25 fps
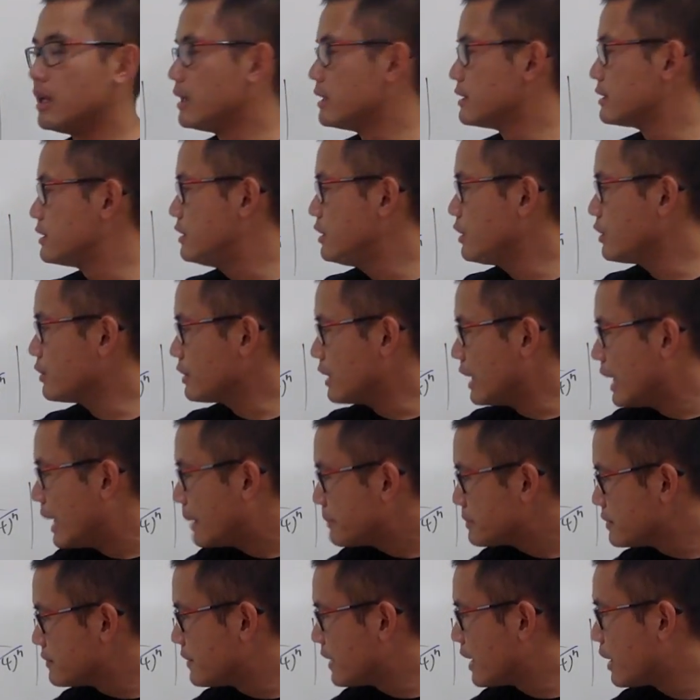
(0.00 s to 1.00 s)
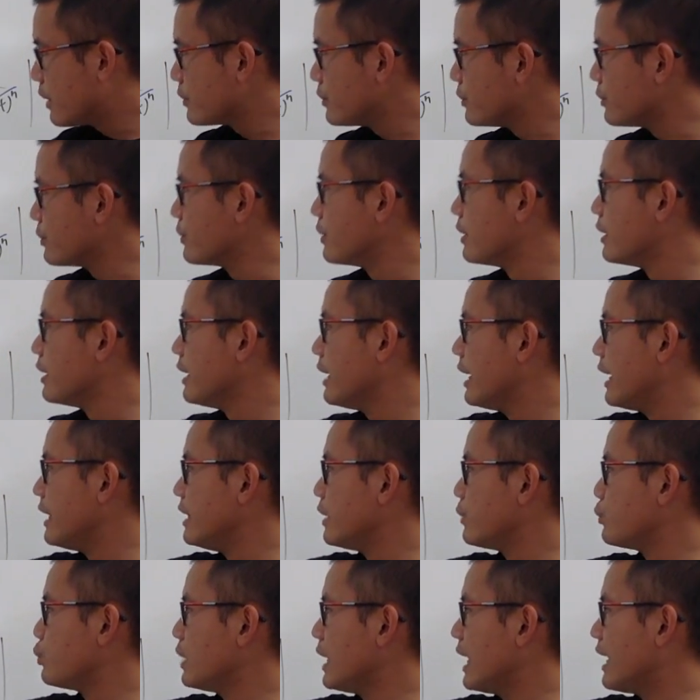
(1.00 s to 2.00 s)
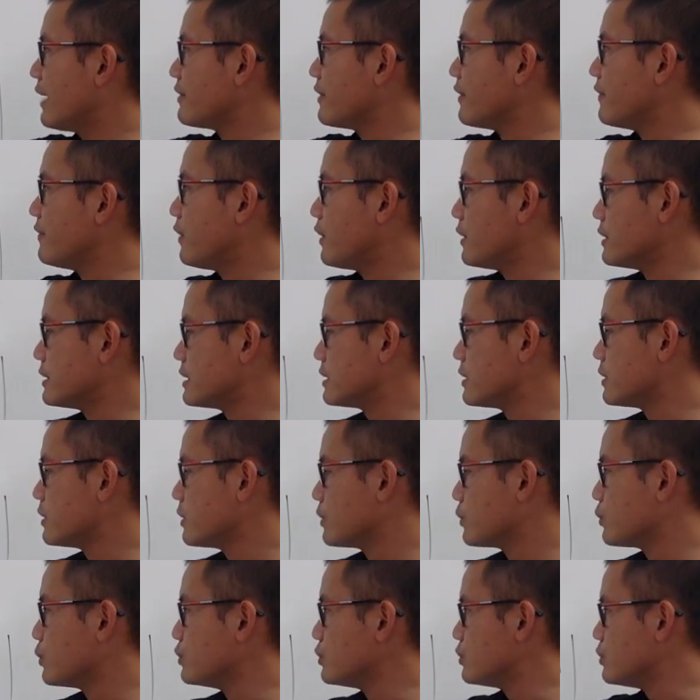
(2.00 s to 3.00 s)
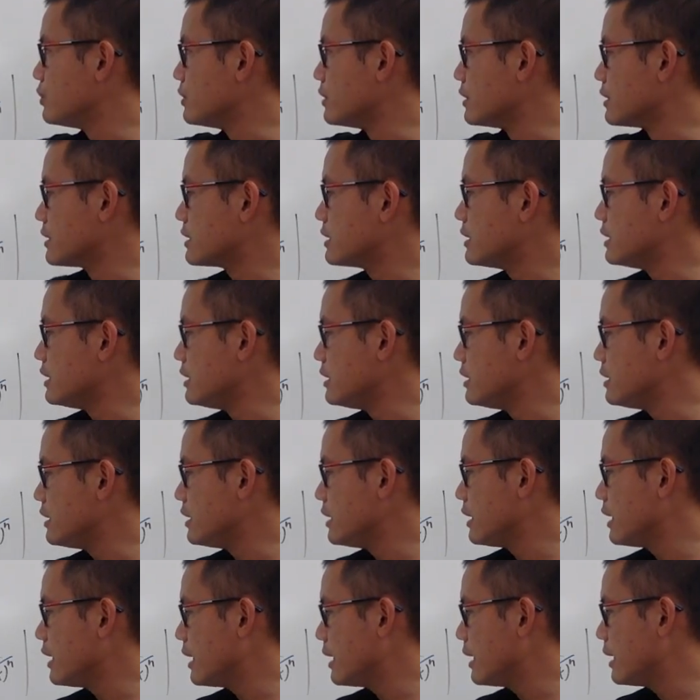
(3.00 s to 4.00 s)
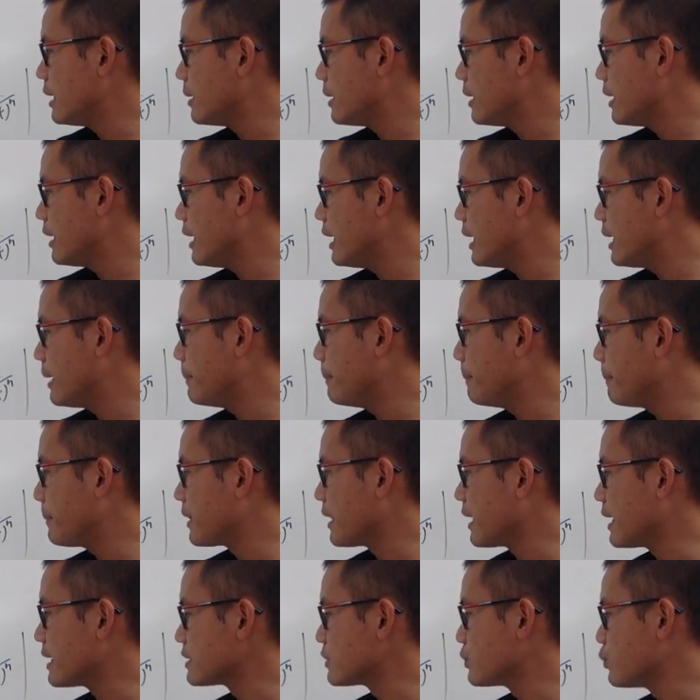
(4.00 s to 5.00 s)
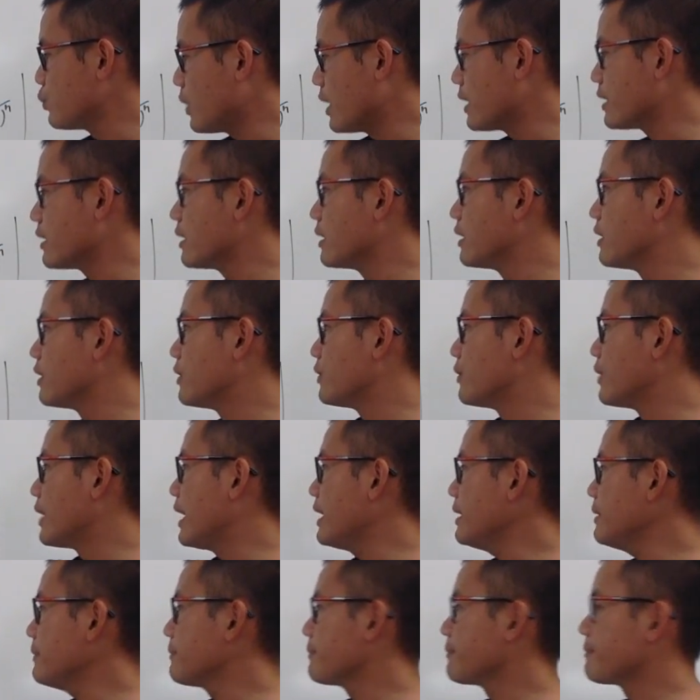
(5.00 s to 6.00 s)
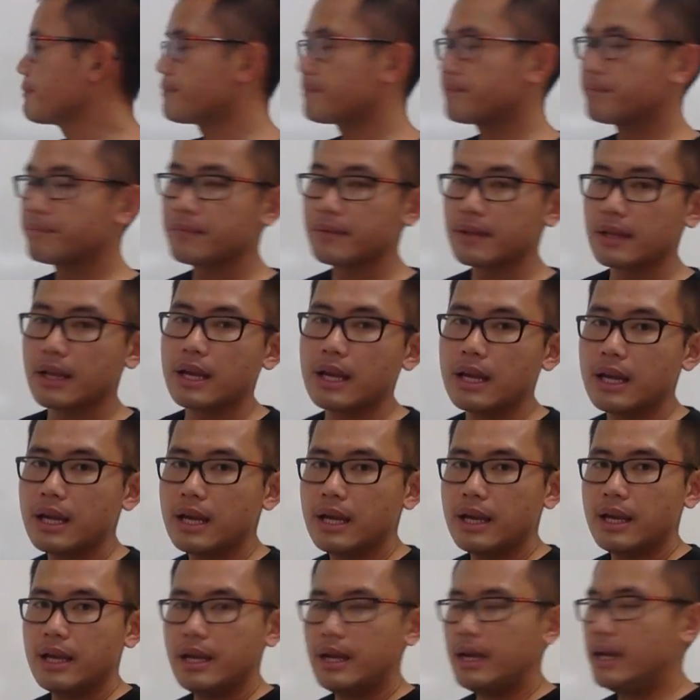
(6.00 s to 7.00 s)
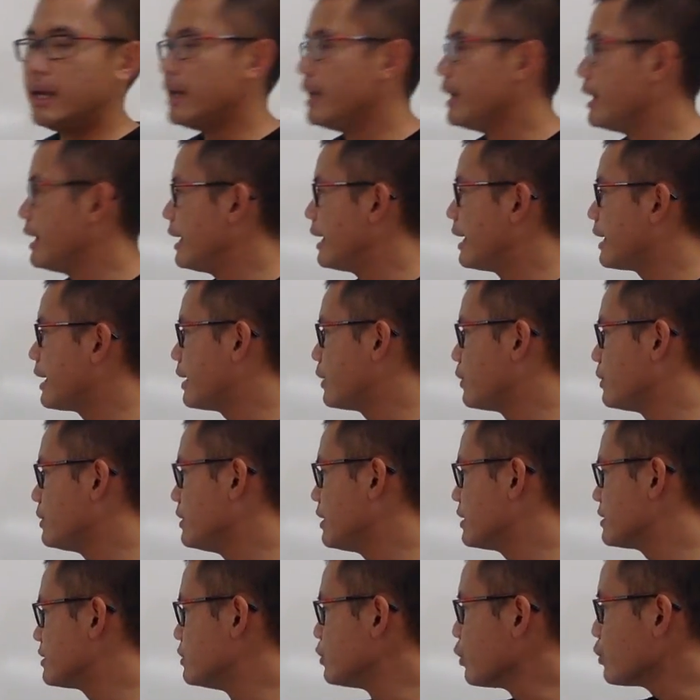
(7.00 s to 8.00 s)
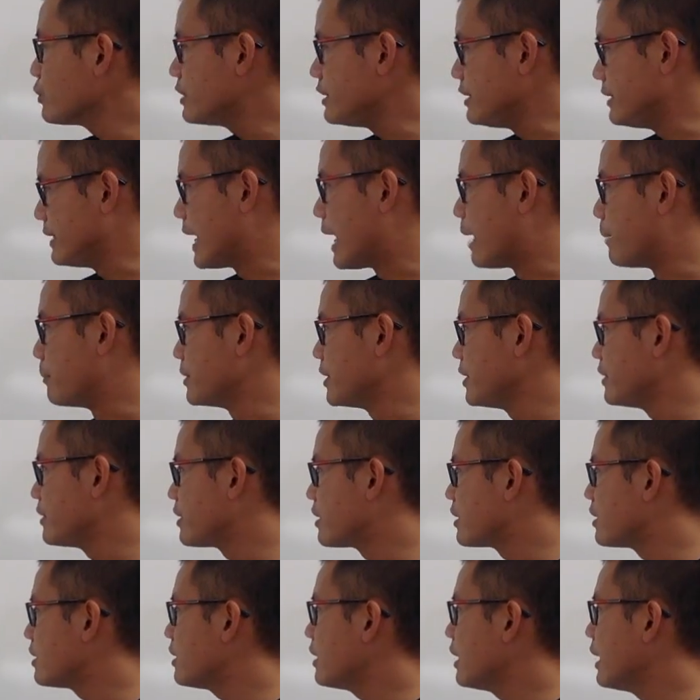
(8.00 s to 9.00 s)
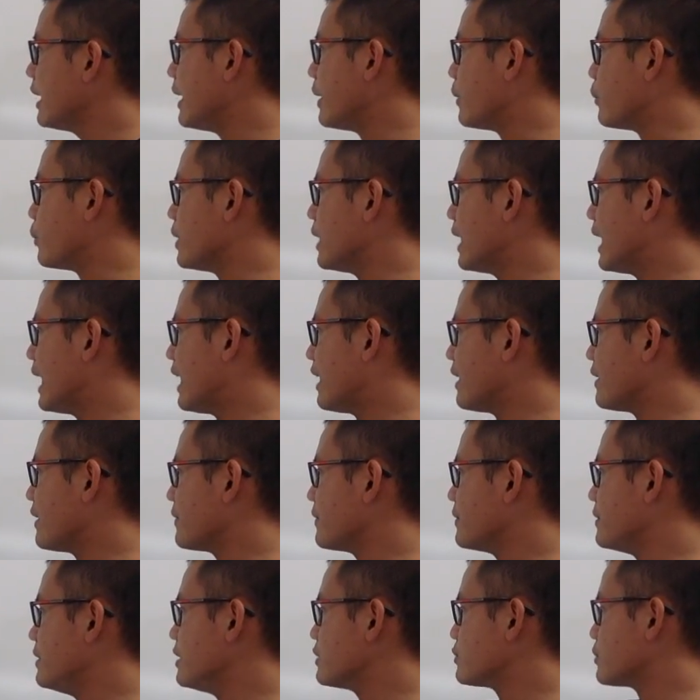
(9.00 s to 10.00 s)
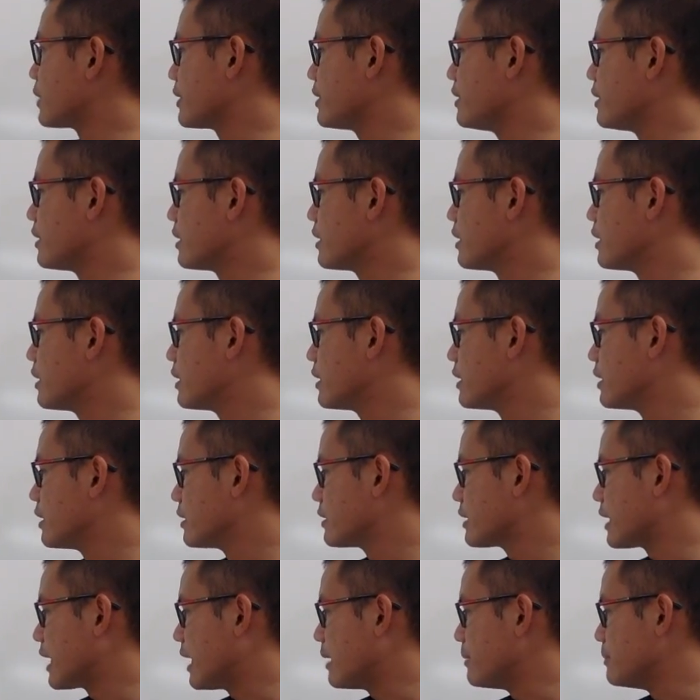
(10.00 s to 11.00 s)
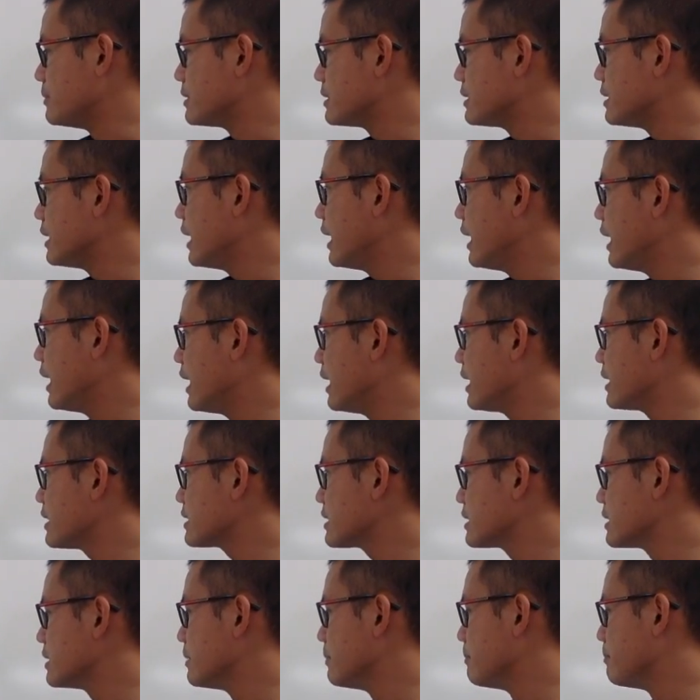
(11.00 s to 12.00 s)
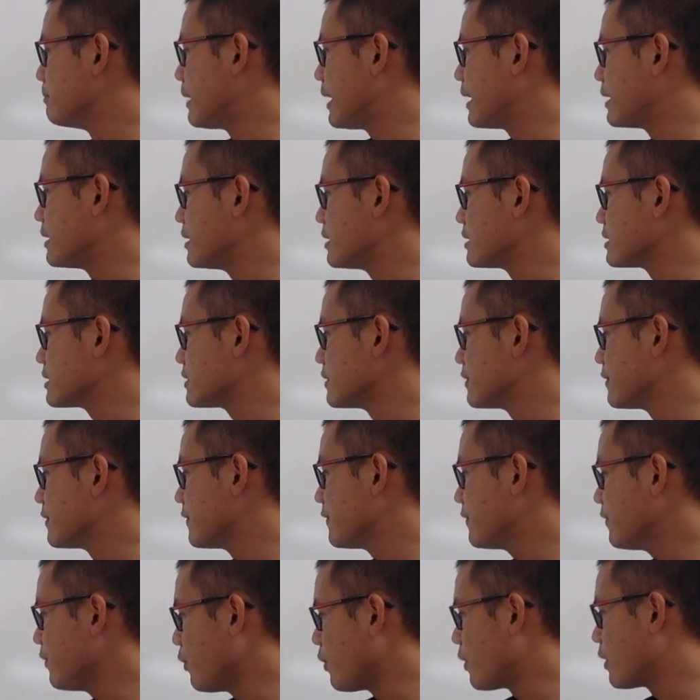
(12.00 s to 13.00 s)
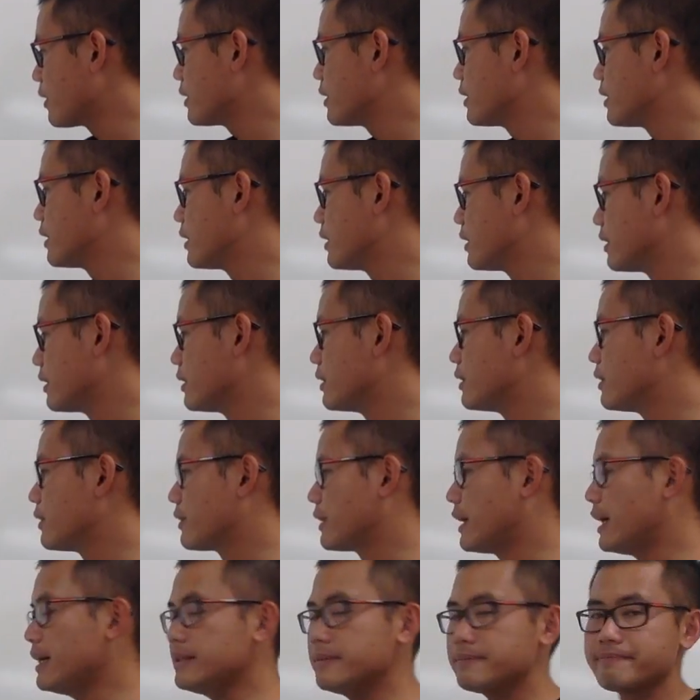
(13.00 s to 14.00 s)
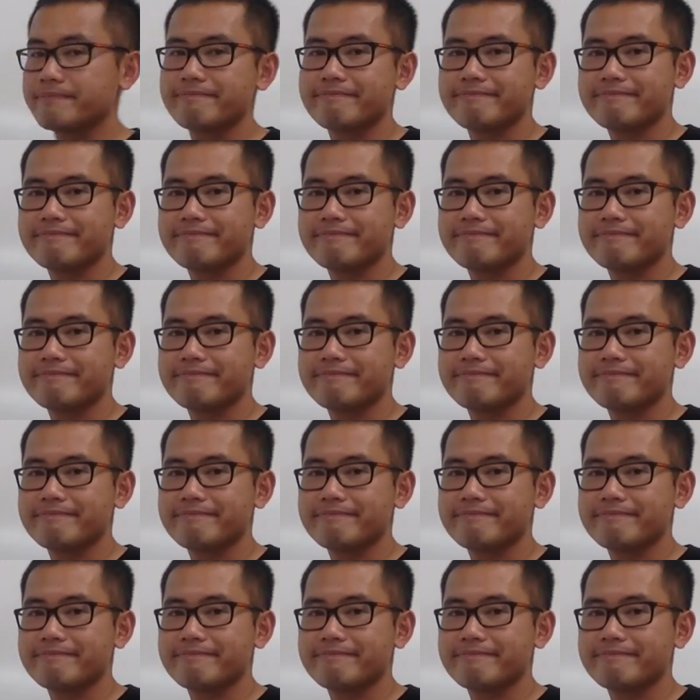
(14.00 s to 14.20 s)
still absolute value, and then we have the first, which is the m plus 1, right? And there's no denominator, and we have this right here, times x minus 4, right?